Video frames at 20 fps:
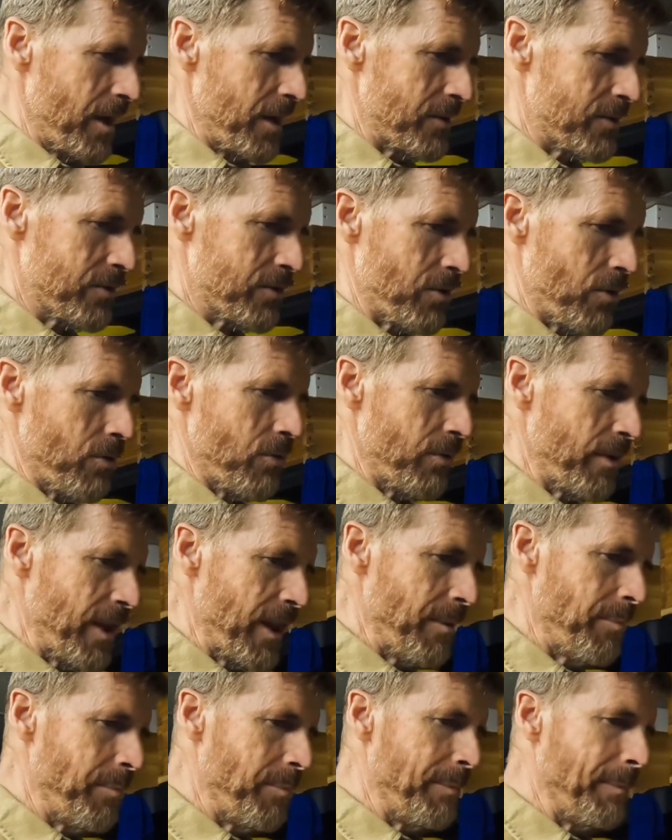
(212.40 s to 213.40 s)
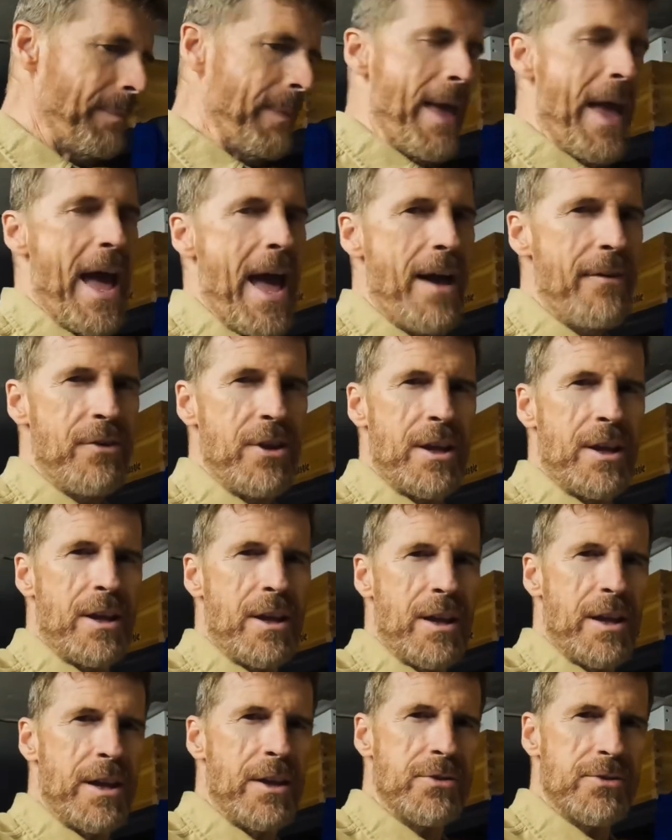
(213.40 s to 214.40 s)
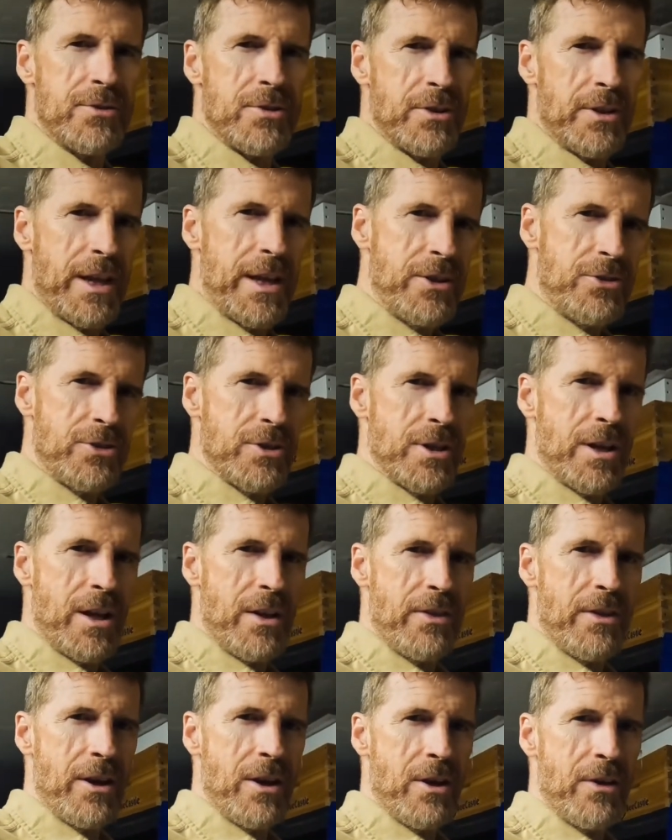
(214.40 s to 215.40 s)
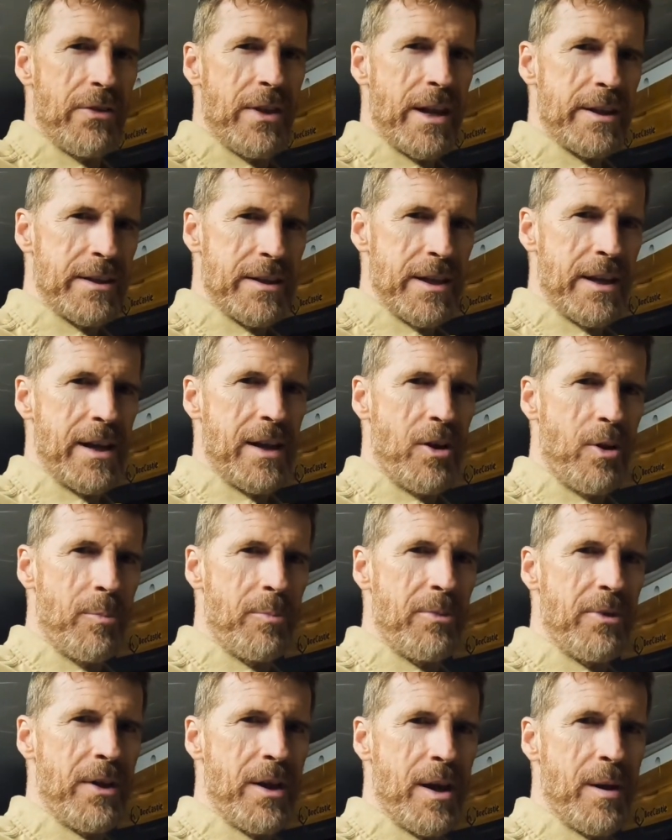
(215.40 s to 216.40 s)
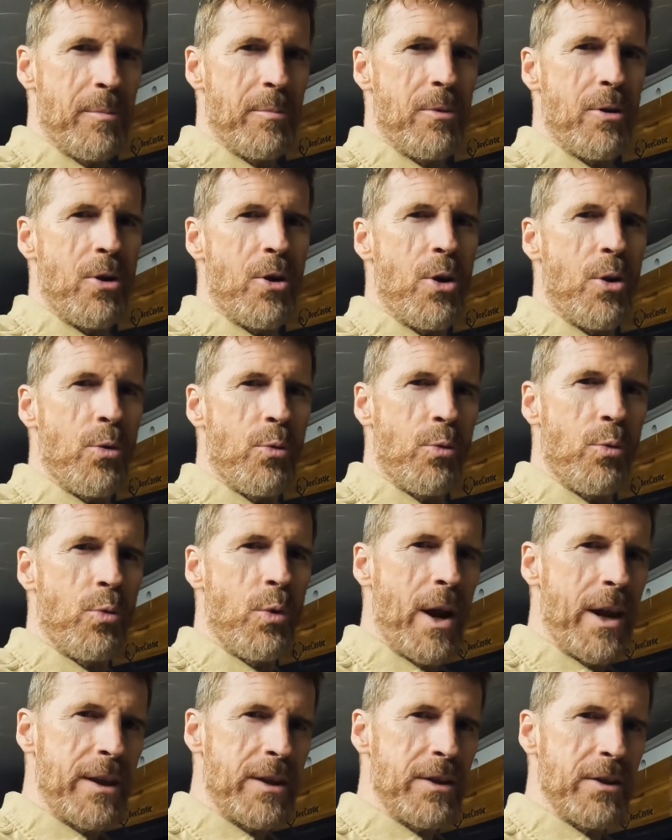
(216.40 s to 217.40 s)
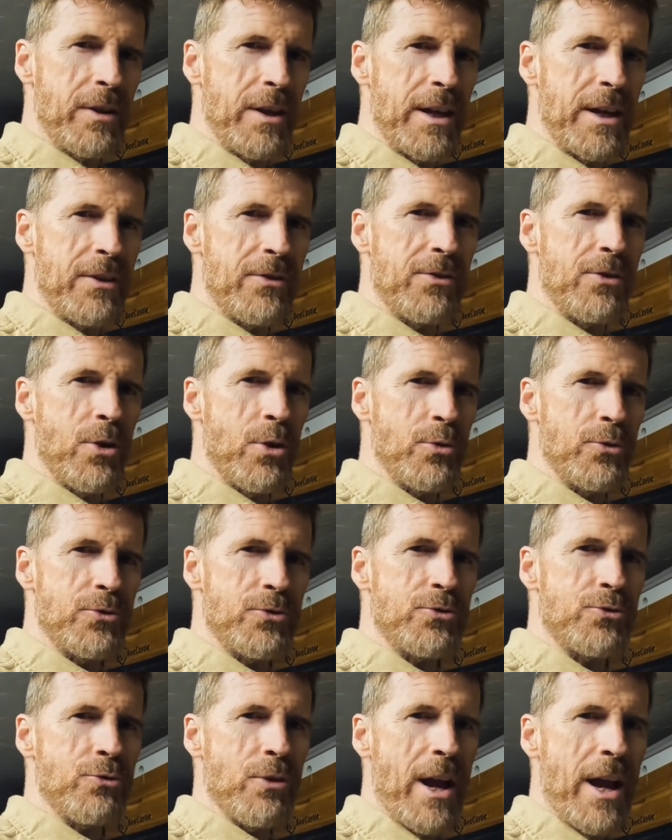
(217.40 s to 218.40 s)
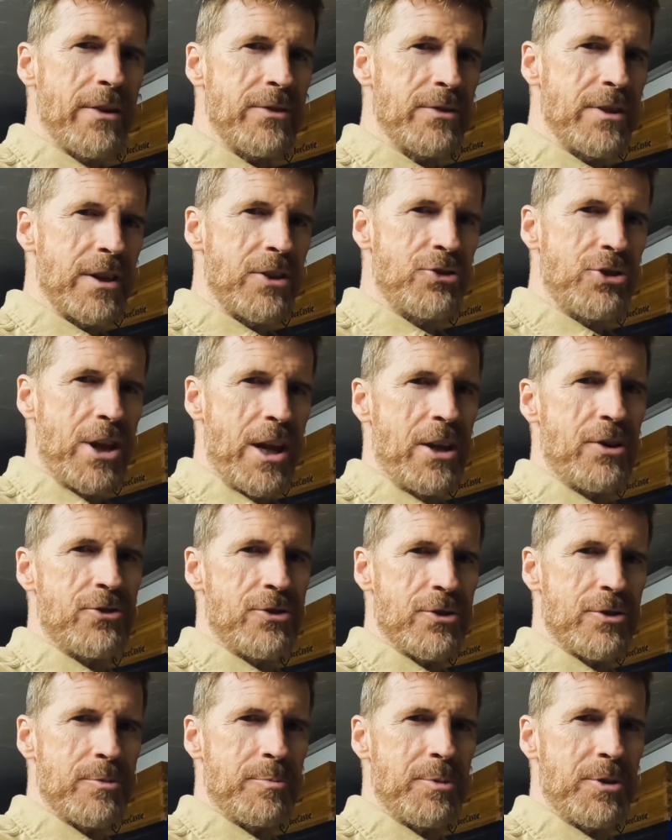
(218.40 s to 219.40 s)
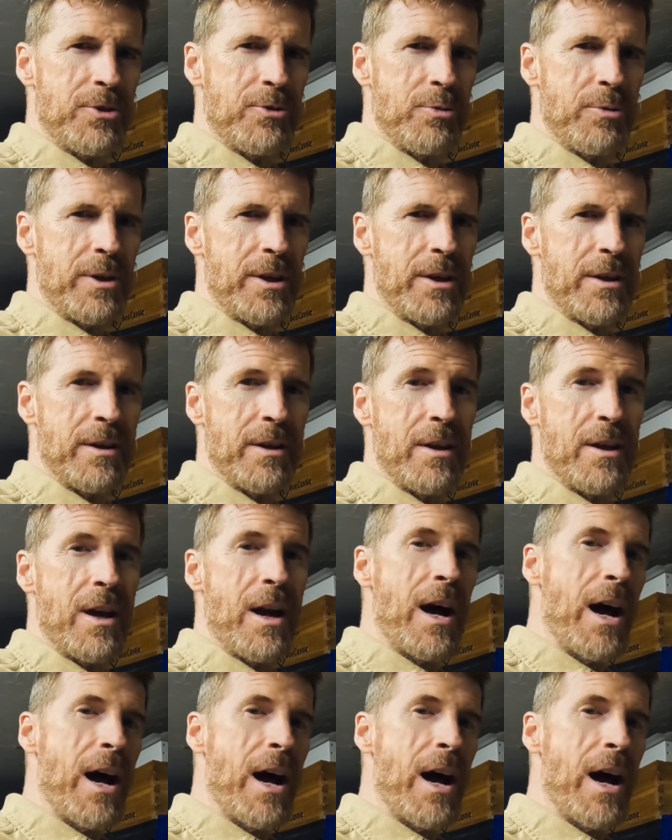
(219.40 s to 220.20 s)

So having insulation on there that can help them regulate those drastic changes between